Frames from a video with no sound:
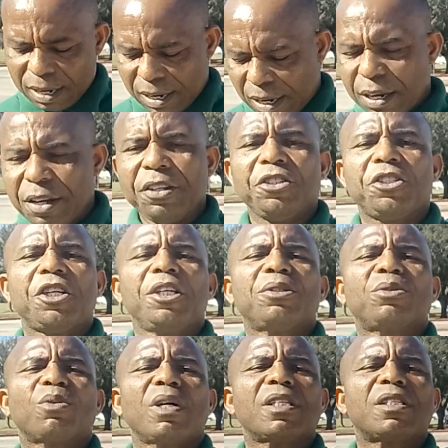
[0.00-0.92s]
Engine,
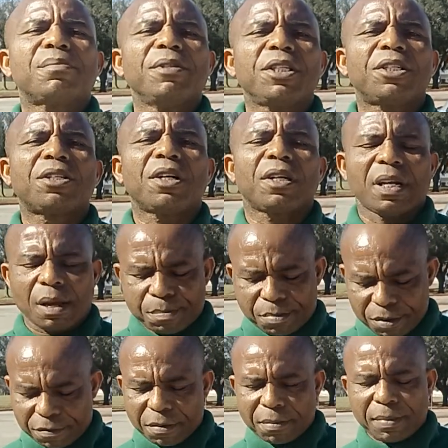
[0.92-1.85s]
transmission, and
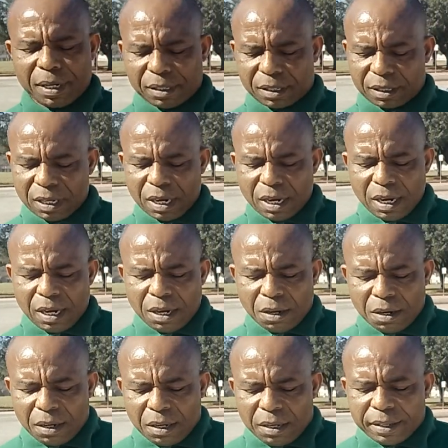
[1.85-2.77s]
performance.
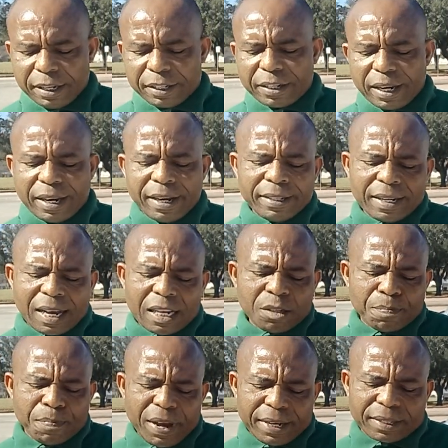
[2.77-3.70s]
The
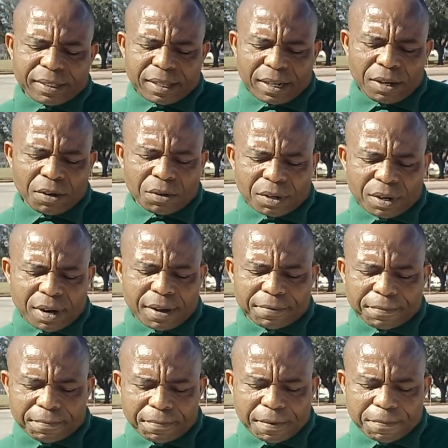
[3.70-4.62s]
Challenger's base
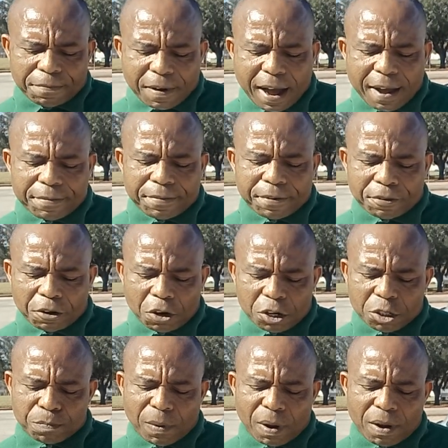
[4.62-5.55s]
305
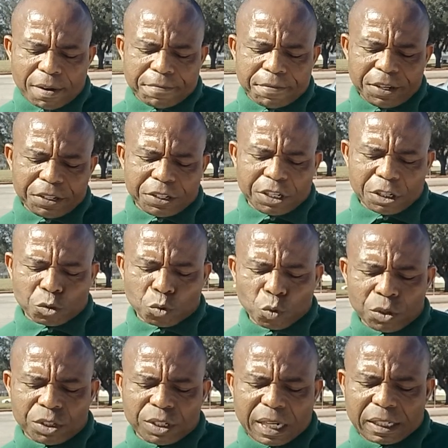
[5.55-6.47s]
horsepower V6
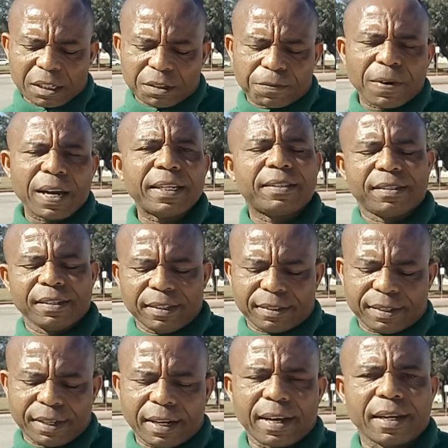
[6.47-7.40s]
won't satisfy three
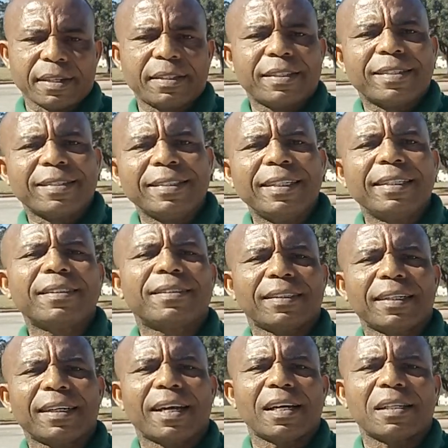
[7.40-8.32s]
trickers,
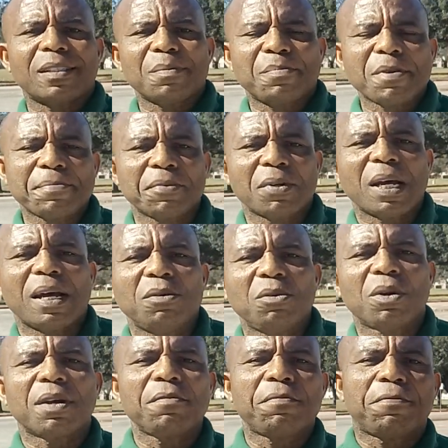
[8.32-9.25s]
the people that are
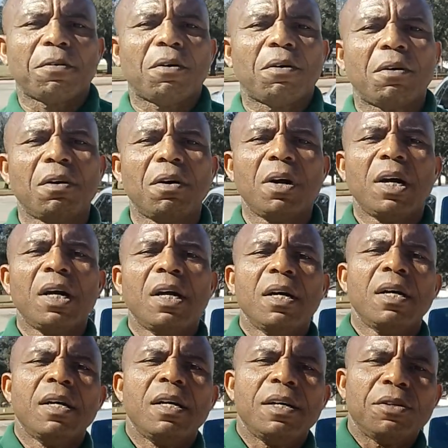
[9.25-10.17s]
looking for,
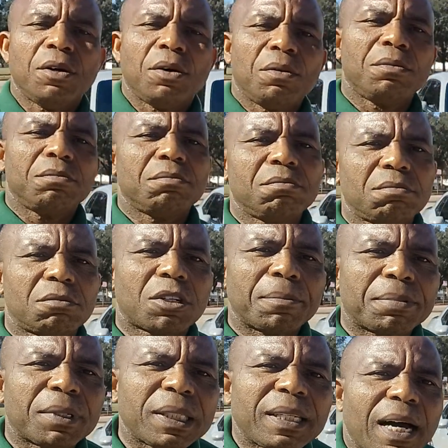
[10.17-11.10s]

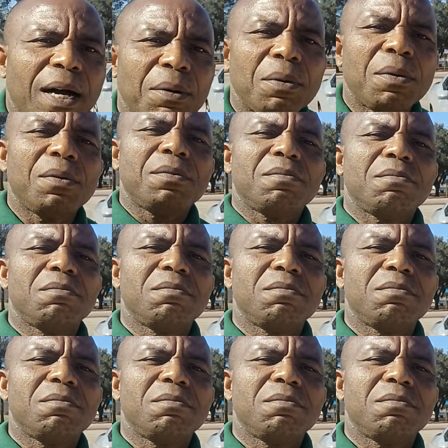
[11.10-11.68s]
something that will,